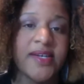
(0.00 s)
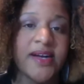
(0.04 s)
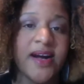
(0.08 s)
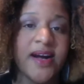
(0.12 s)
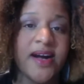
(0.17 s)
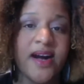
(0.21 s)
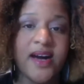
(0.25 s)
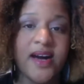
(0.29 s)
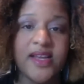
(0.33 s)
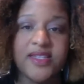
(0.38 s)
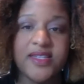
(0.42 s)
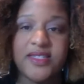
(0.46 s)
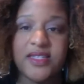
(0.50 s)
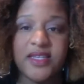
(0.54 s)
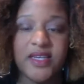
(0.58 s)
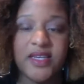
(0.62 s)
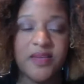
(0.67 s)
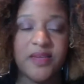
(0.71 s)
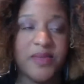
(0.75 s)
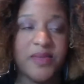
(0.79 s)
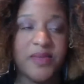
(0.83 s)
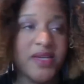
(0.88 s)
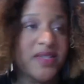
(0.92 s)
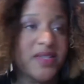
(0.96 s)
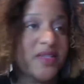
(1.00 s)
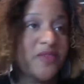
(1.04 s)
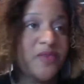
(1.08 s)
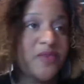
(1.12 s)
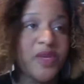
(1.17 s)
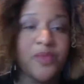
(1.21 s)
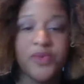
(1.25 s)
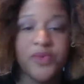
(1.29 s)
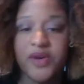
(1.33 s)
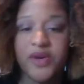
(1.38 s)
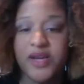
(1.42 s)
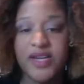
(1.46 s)
honestly, because if
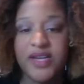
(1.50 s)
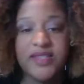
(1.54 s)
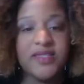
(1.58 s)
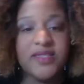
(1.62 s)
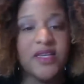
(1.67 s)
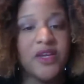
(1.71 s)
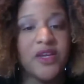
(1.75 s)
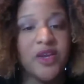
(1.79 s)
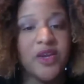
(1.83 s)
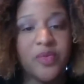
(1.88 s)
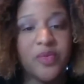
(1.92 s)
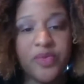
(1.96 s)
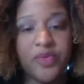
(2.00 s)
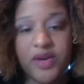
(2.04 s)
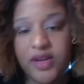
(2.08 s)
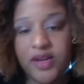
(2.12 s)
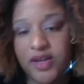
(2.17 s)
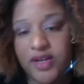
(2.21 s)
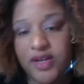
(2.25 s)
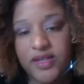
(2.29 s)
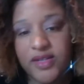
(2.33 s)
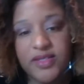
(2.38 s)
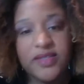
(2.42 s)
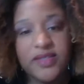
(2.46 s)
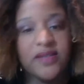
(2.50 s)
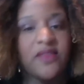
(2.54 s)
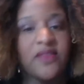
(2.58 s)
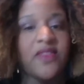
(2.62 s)
people are not seeing your product,